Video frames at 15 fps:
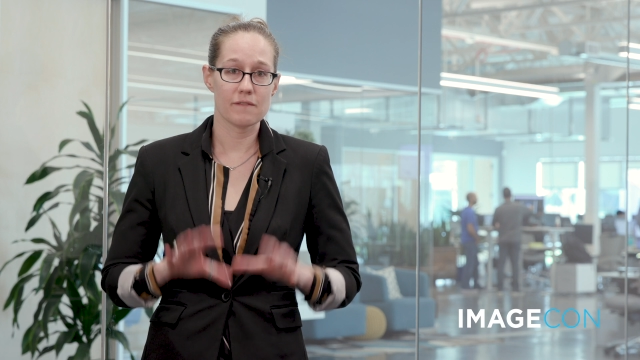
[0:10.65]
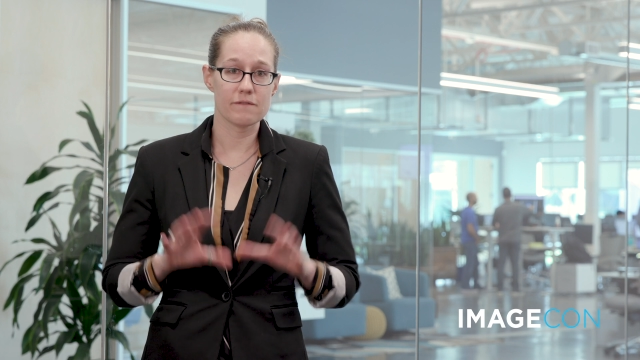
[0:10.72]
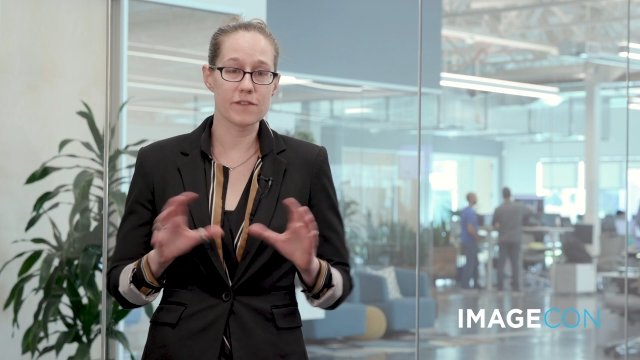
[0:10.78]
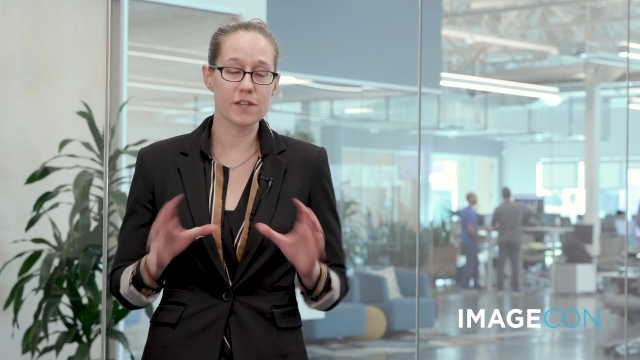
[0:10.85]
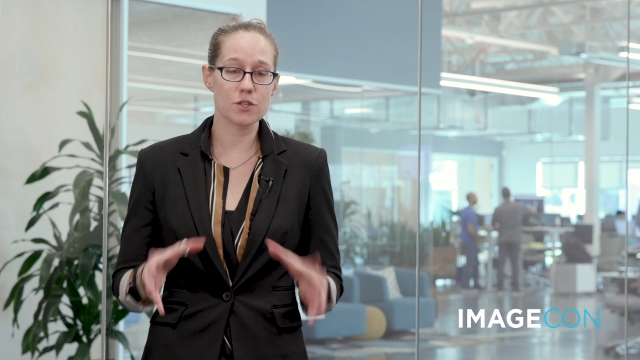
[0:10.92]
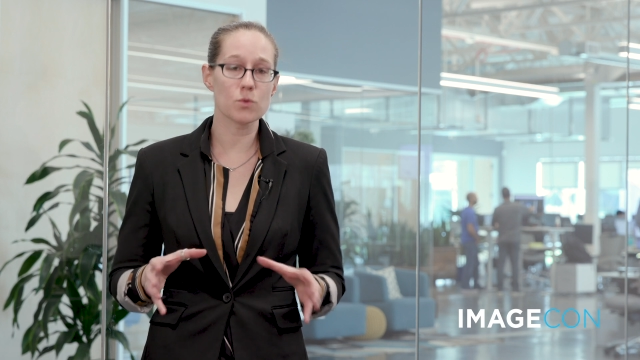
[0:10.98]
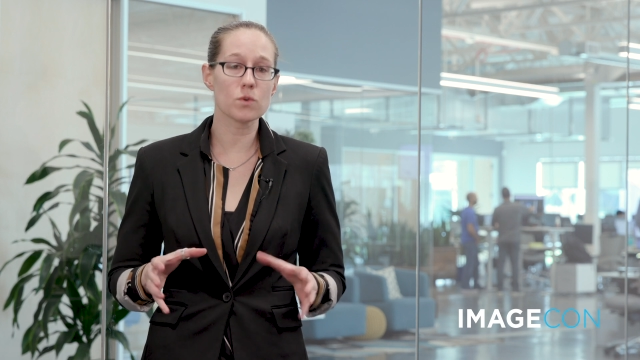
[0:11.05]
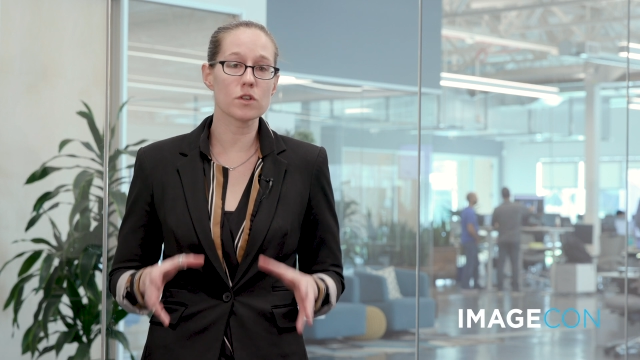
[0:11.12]

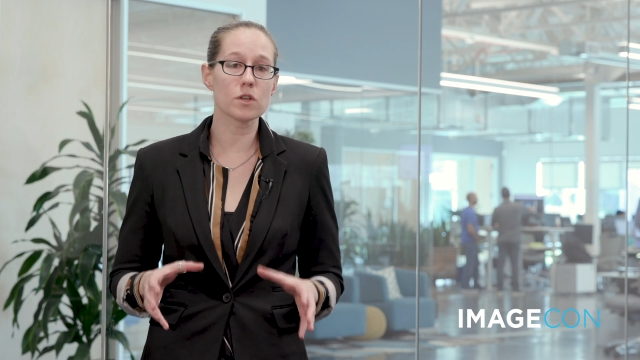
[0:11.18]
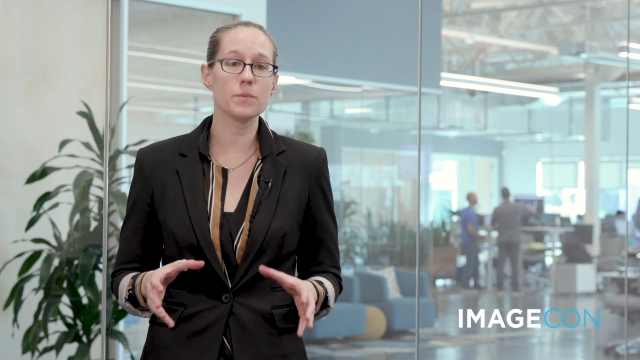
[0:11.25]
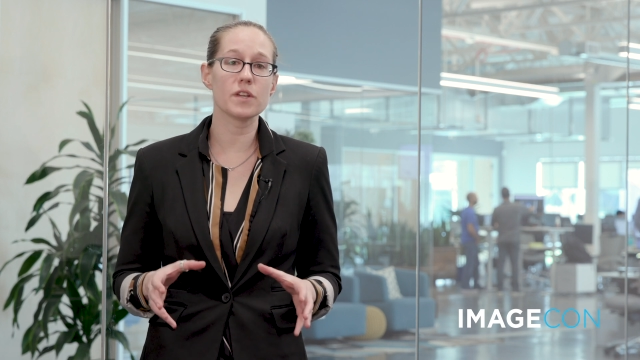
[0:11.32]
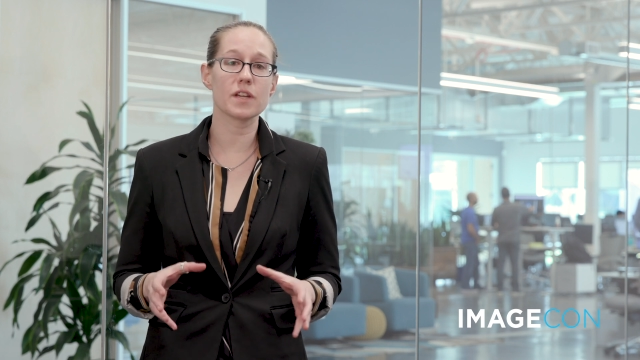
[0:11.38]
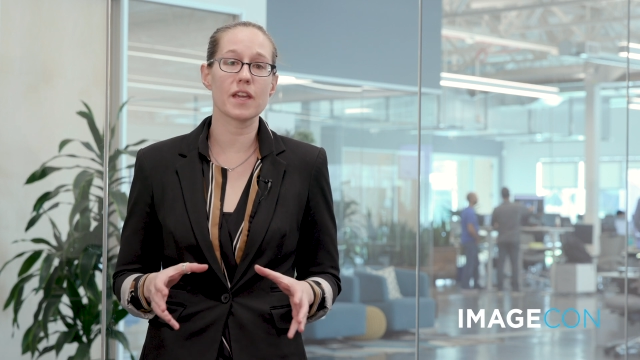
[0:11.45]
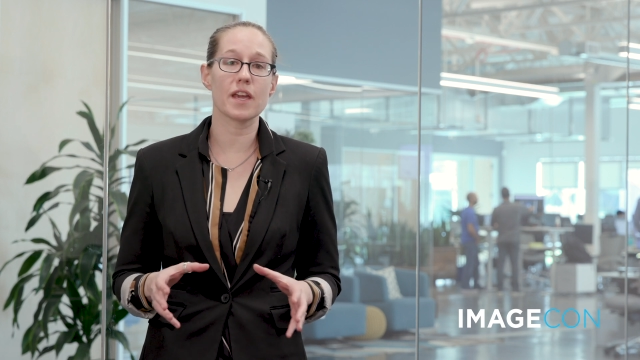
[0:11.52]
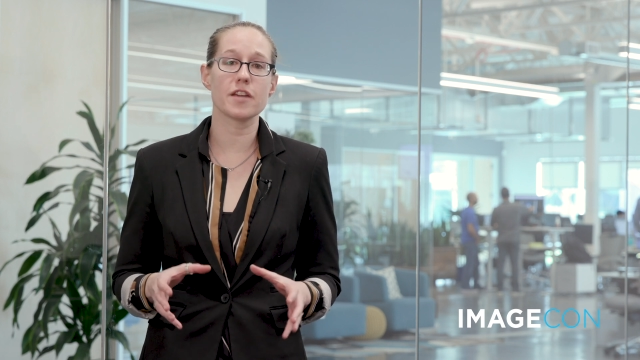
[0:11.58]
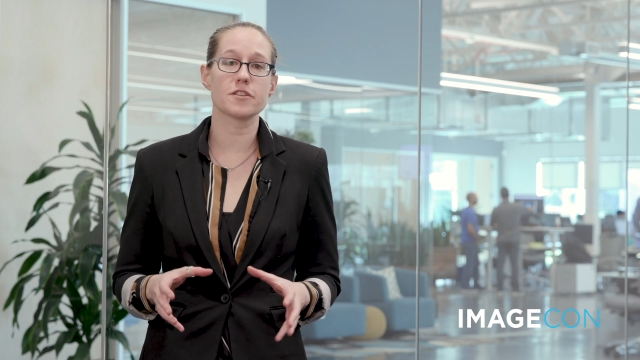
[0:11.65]
Visual
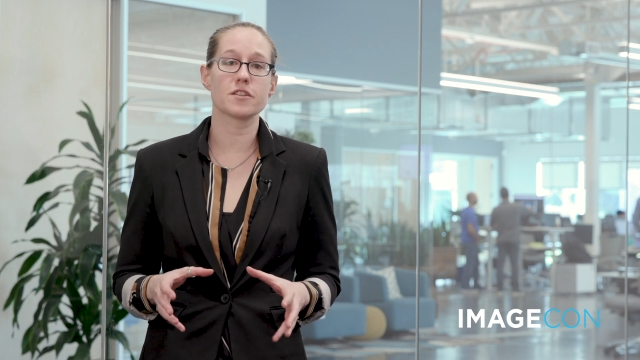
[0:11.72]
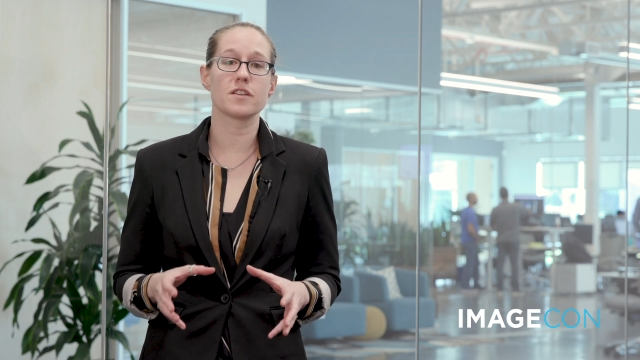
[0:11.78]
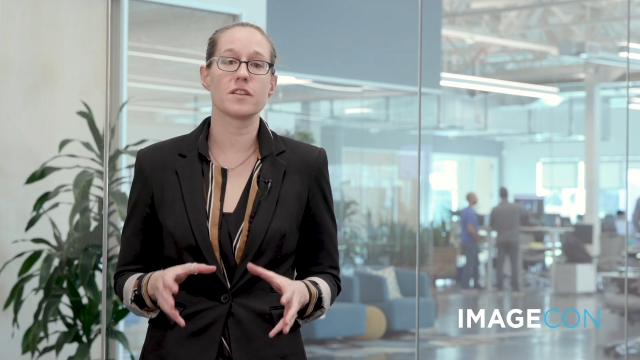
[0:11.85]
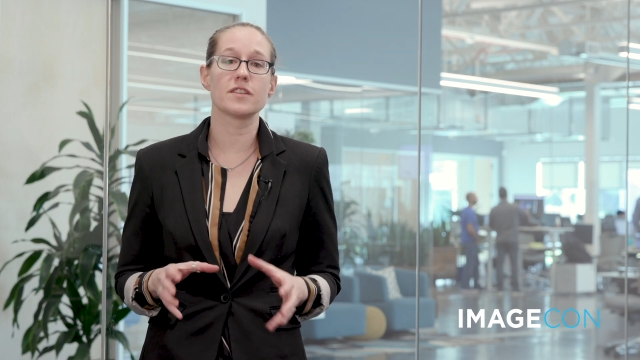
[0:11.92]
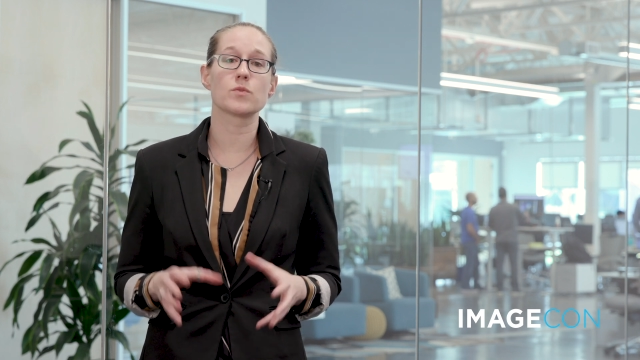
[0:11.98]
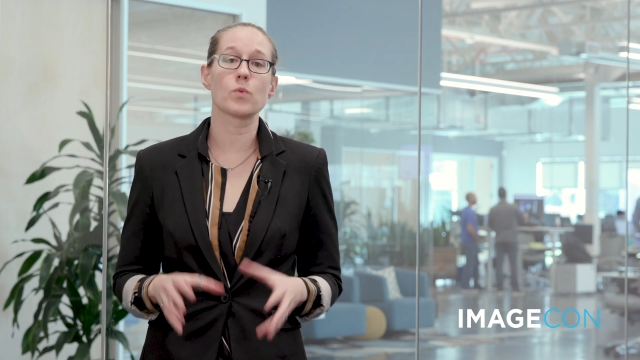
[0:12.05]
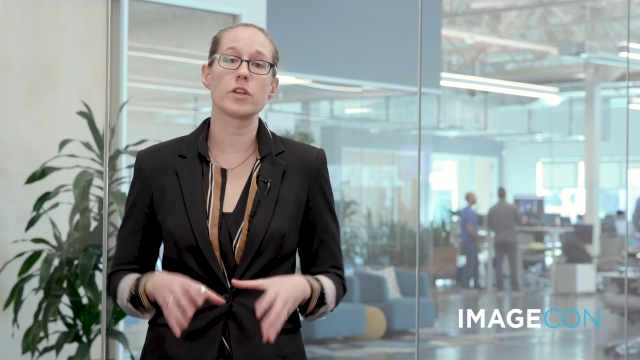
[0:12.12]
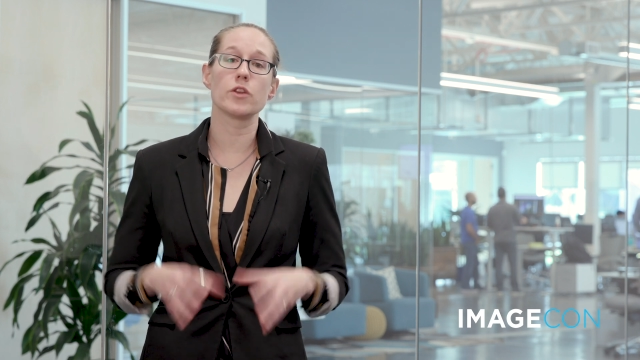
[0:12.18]
communication
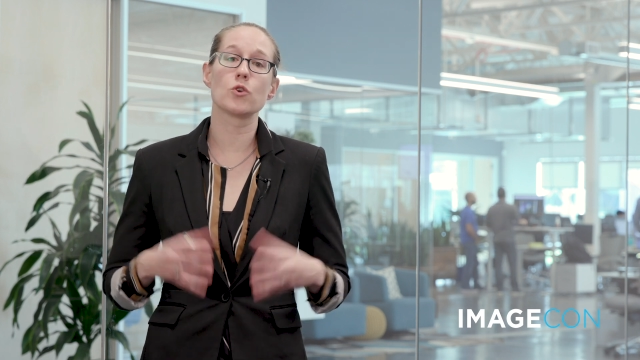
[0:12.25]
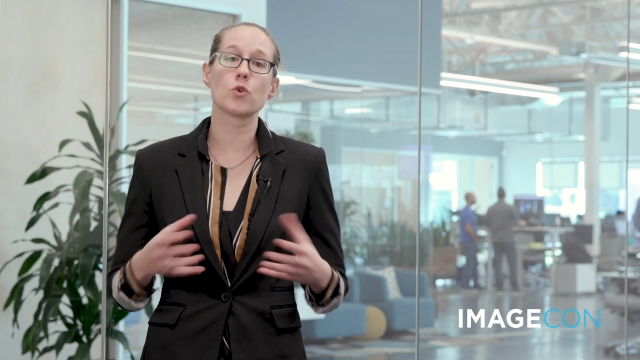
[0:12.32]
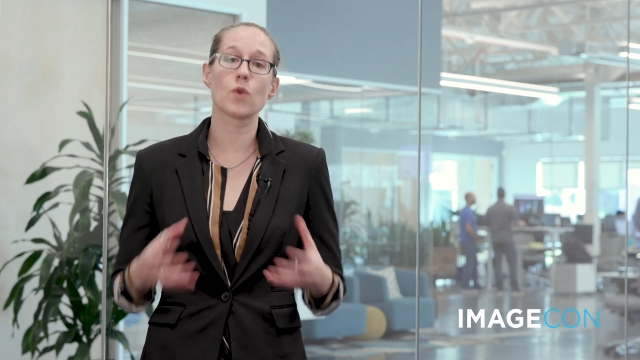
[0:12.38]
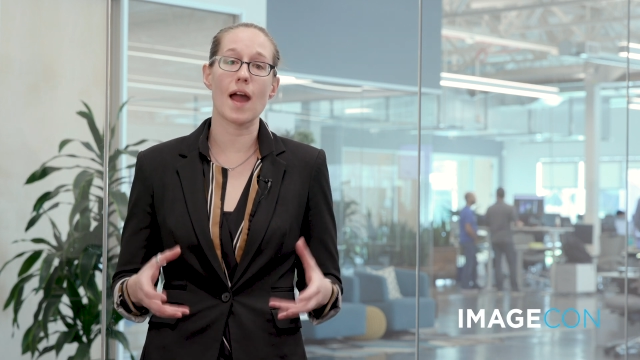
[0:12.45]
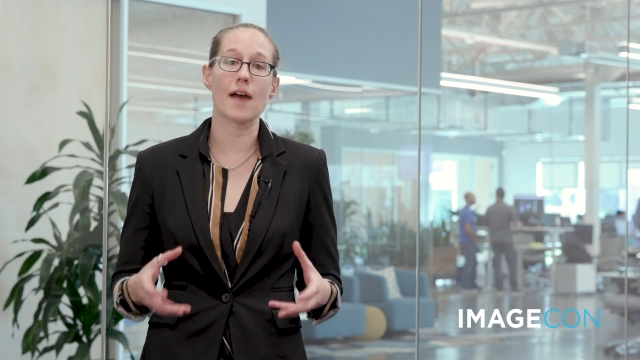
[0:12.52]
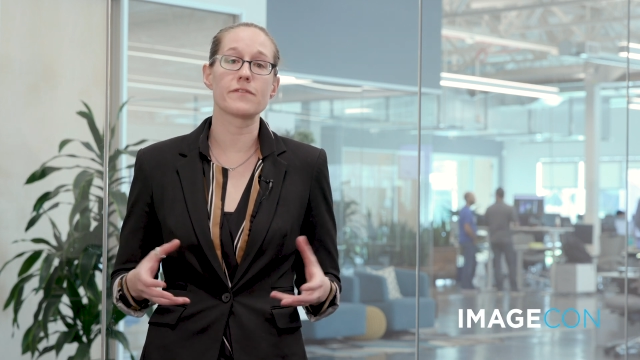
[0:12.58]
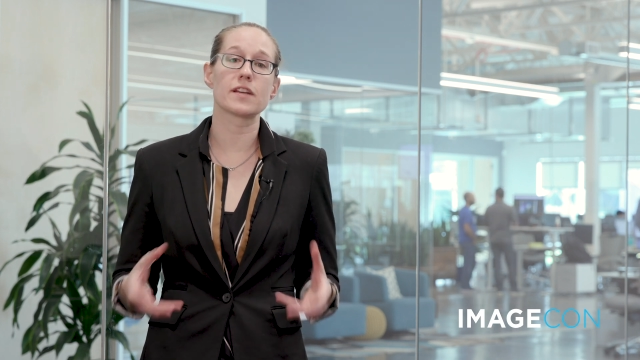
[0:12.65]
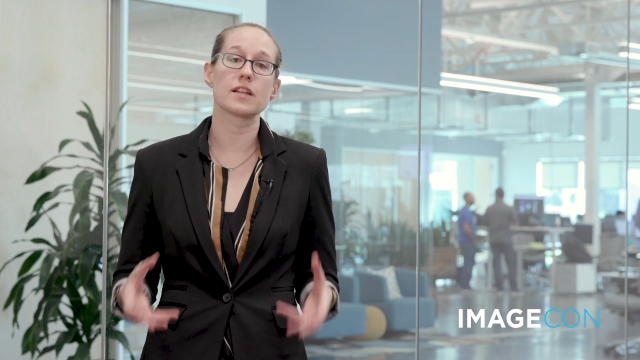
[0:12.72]
is when you
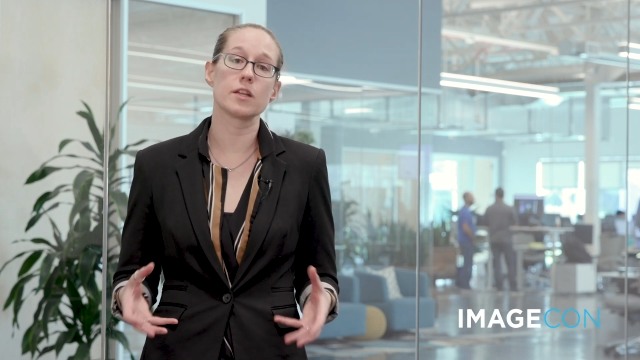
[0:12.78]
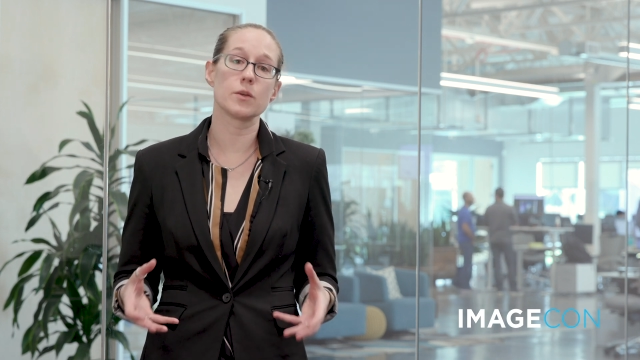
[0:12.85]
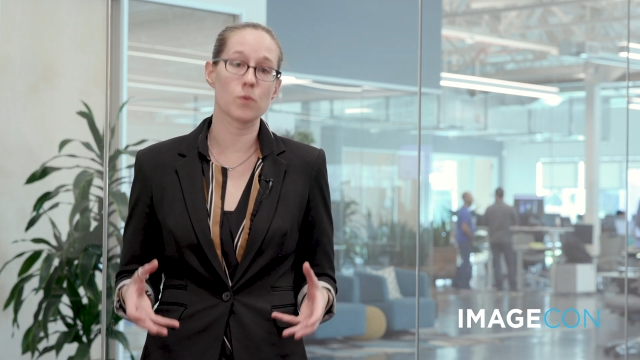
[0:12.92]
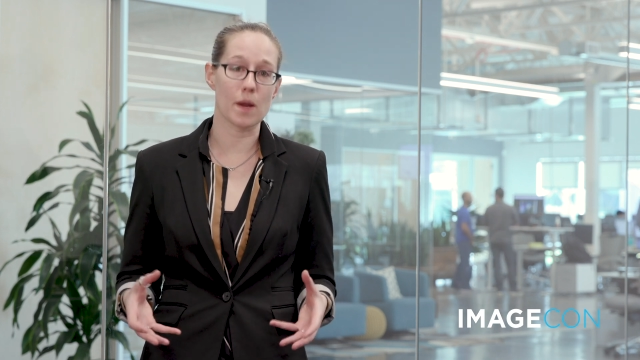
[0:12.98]
graphically